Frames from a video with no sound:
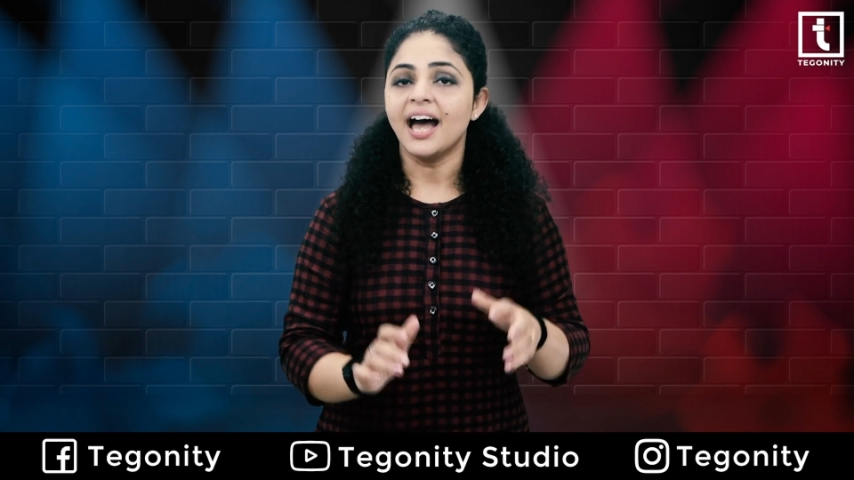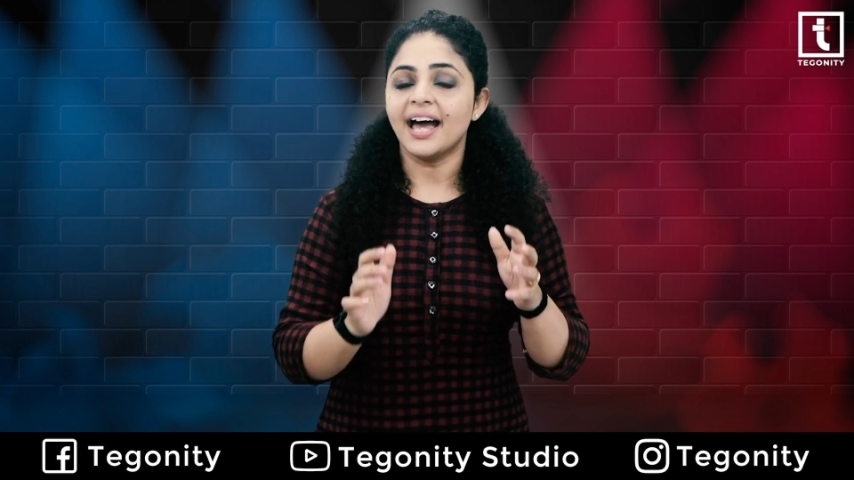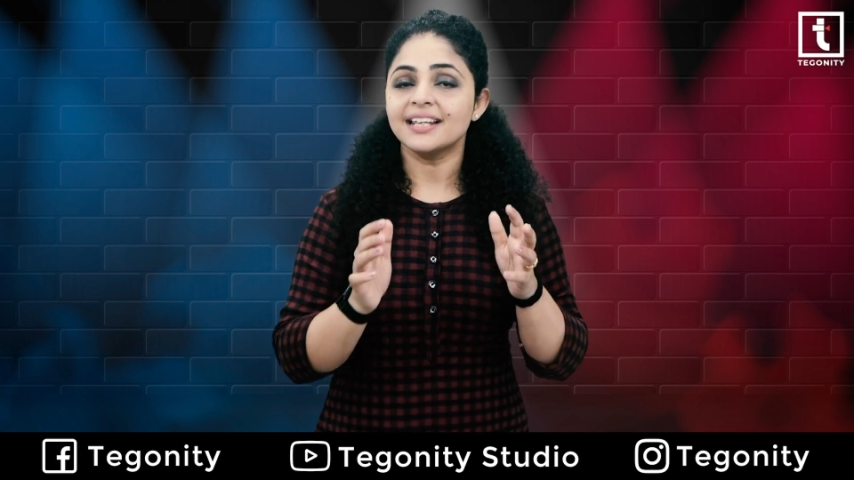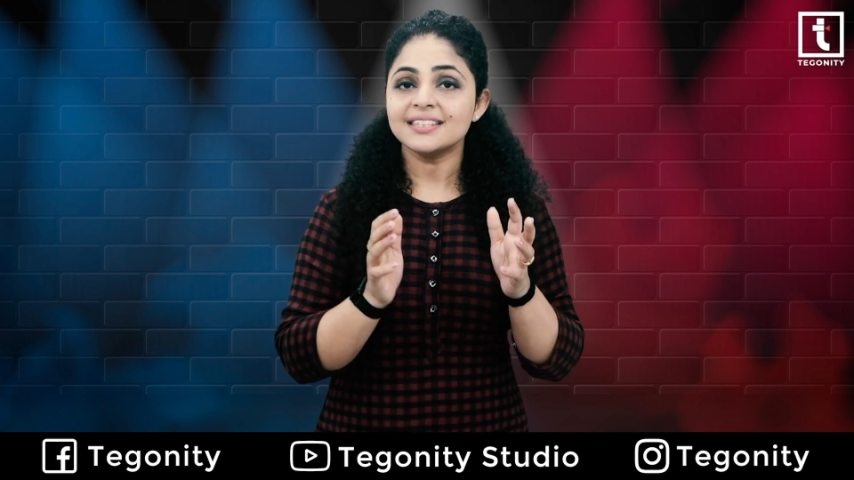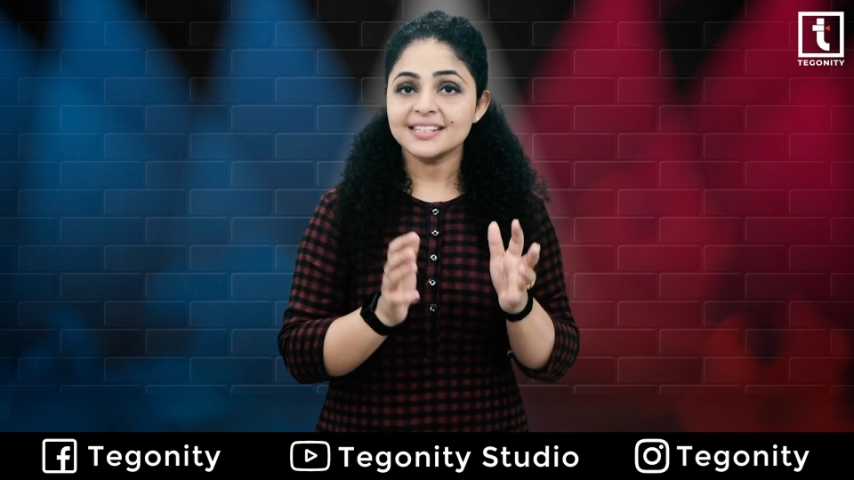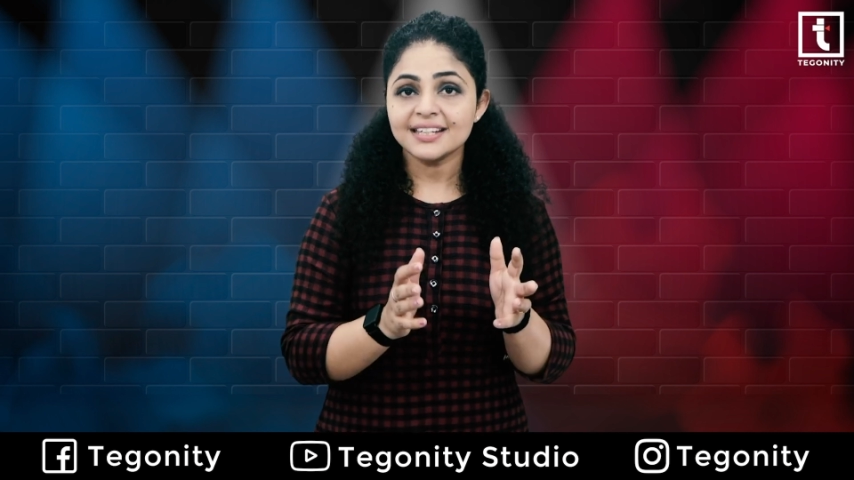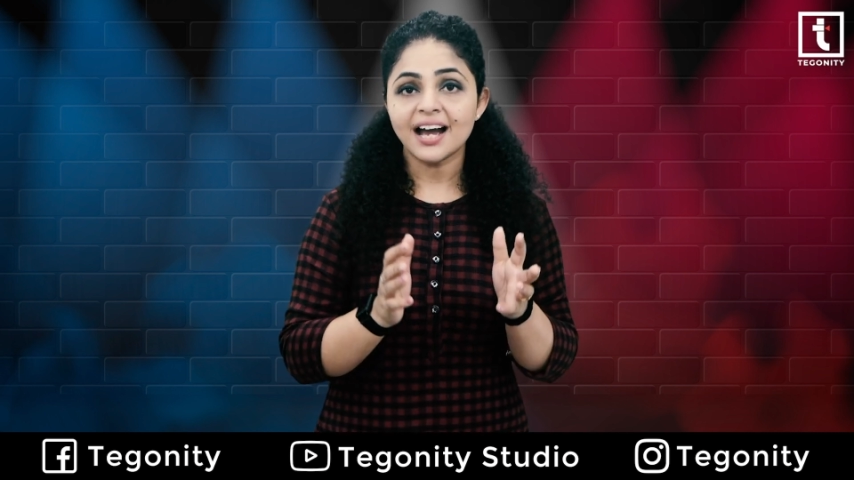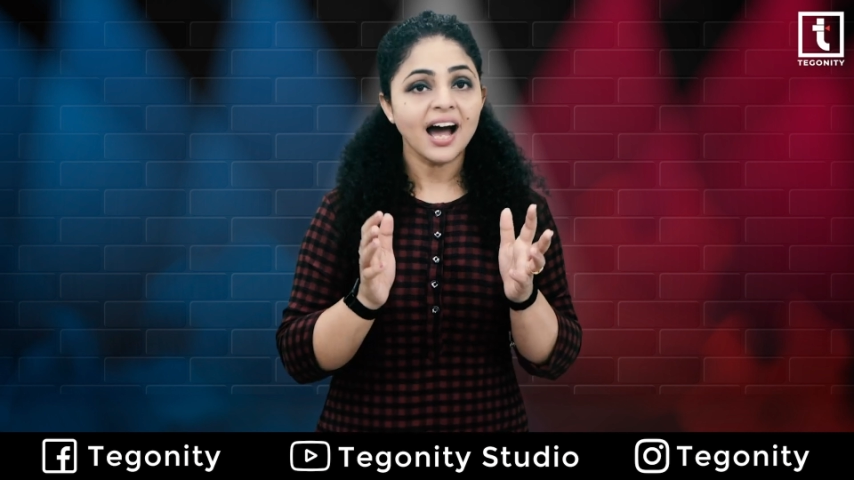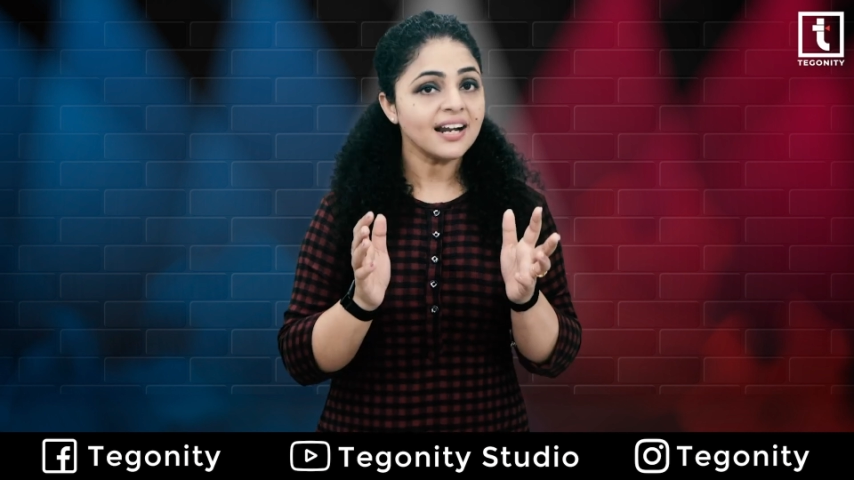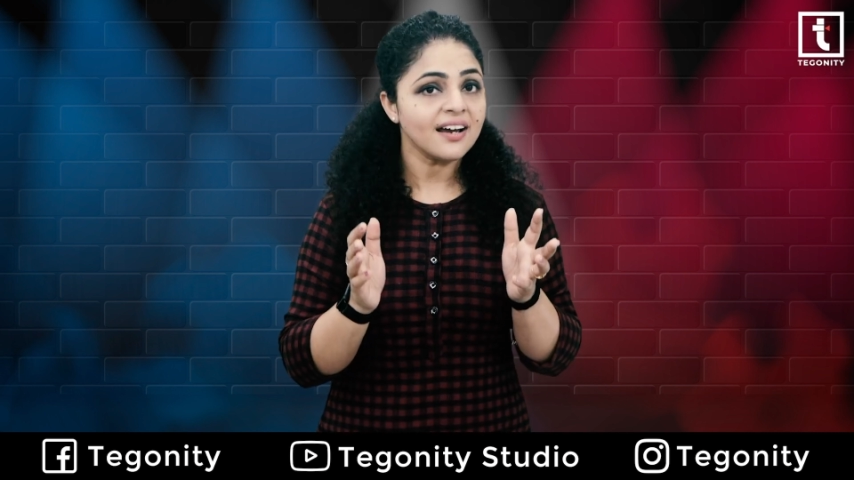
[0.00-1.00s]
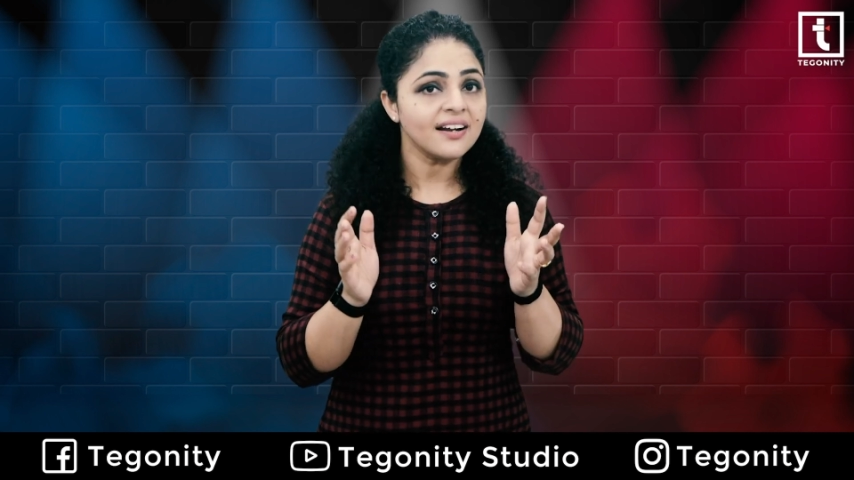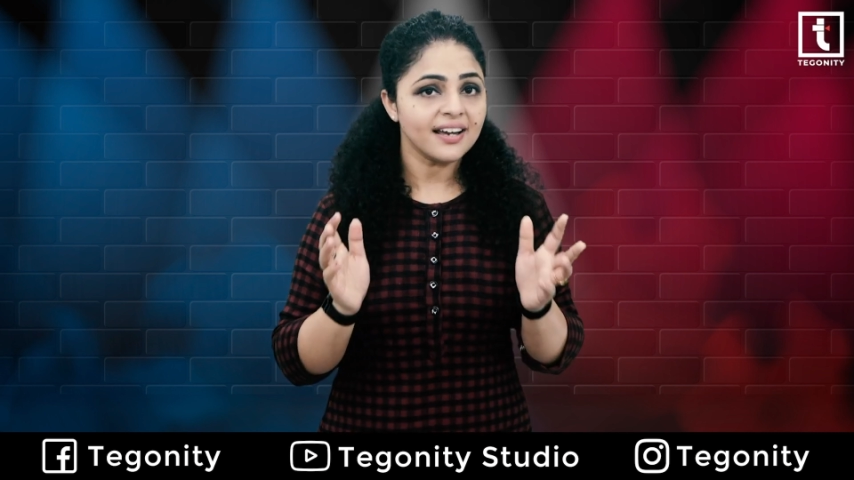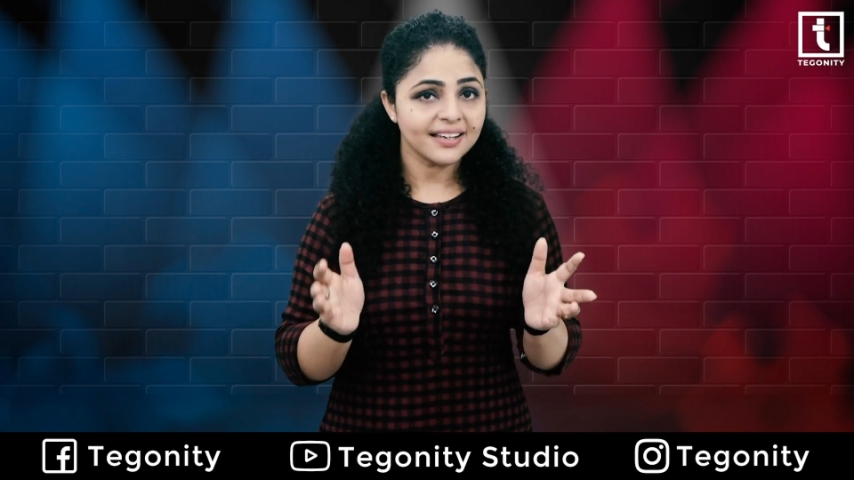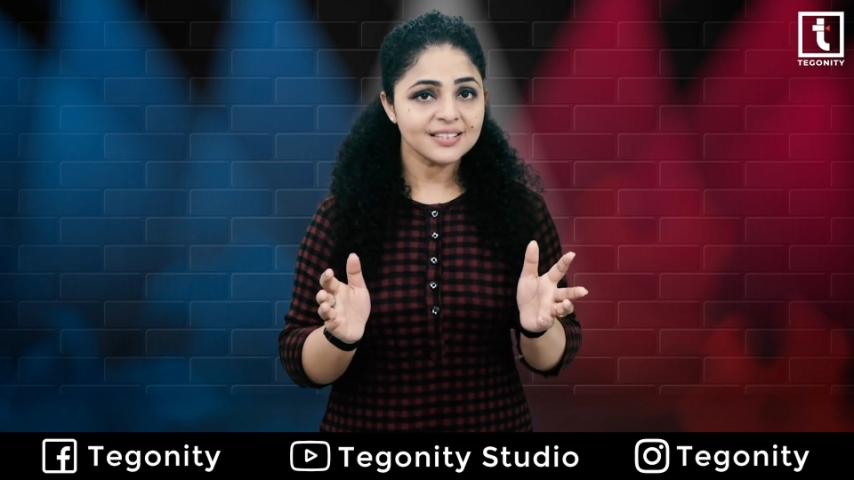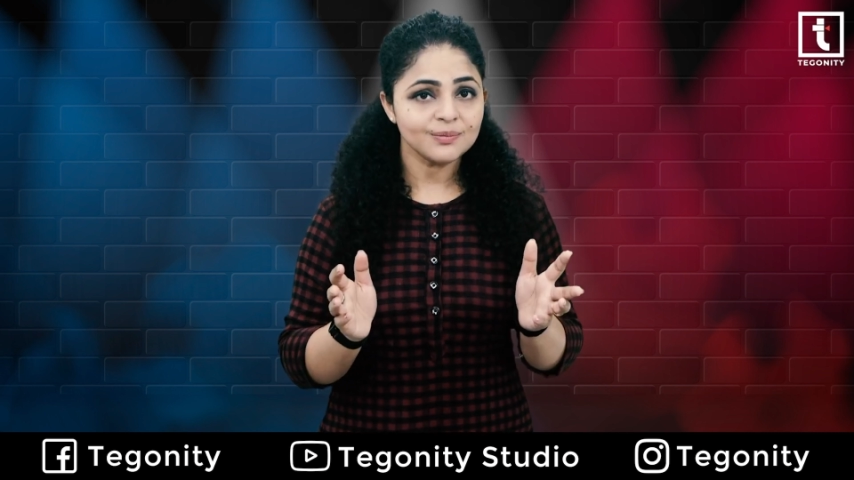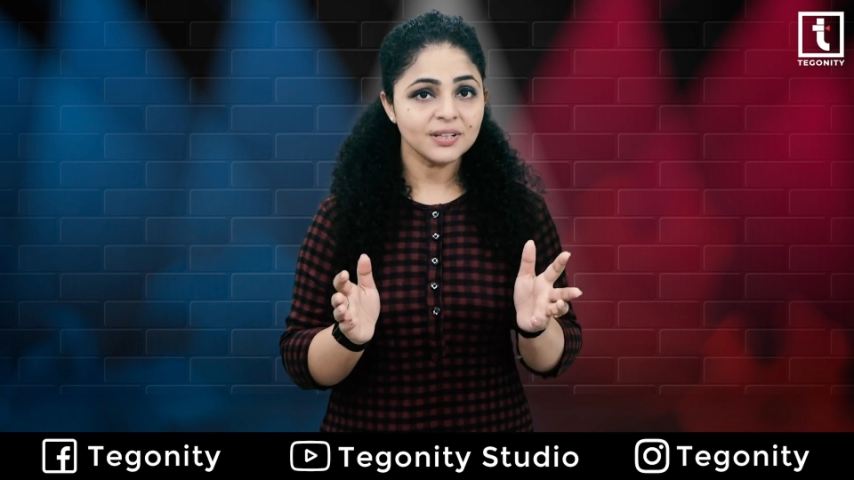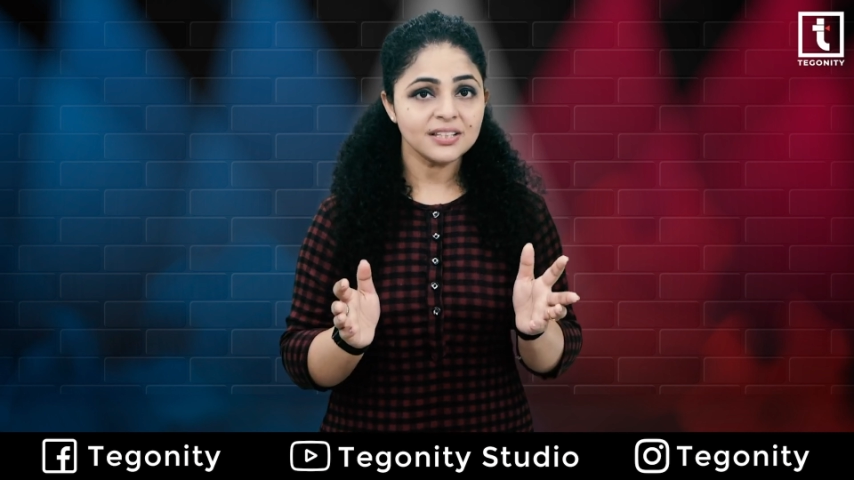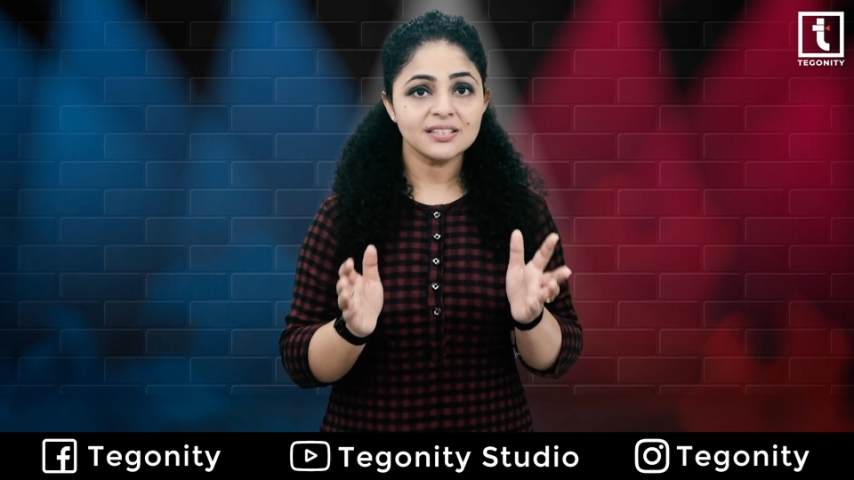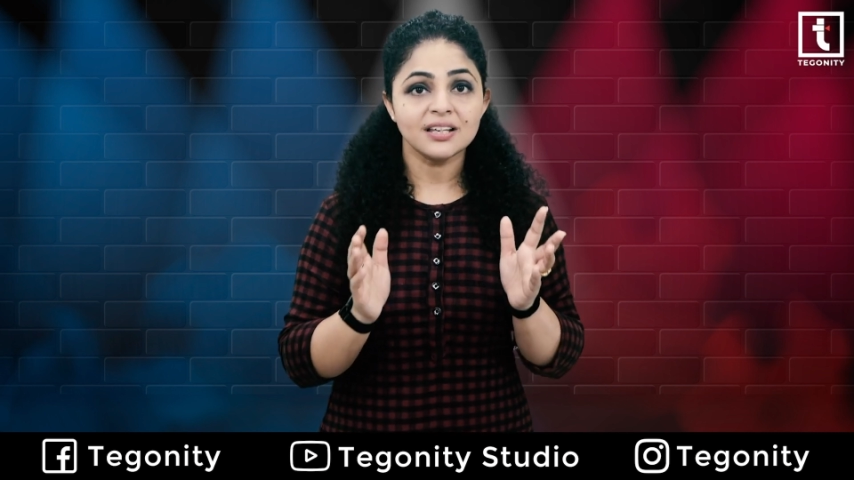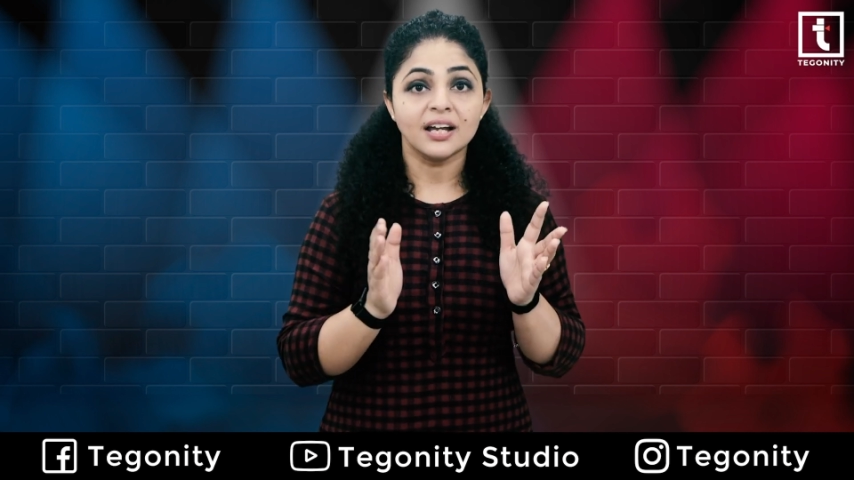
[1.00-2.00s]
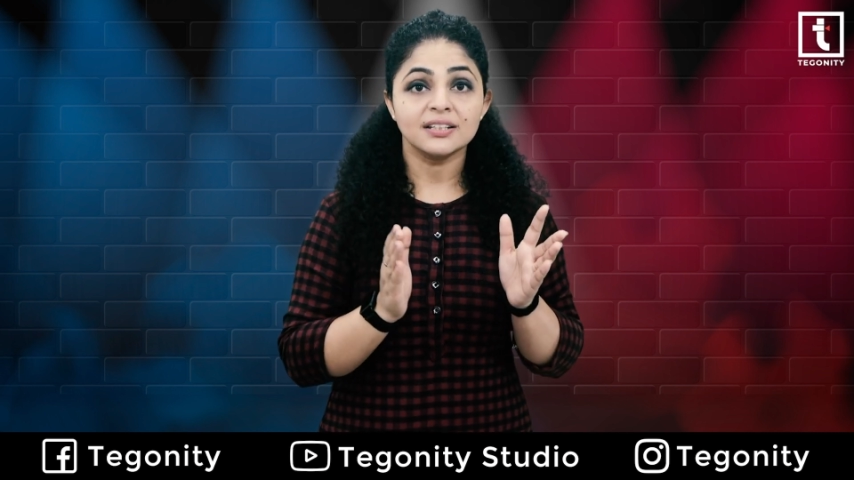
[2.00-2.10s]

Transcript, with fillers: and TRRS means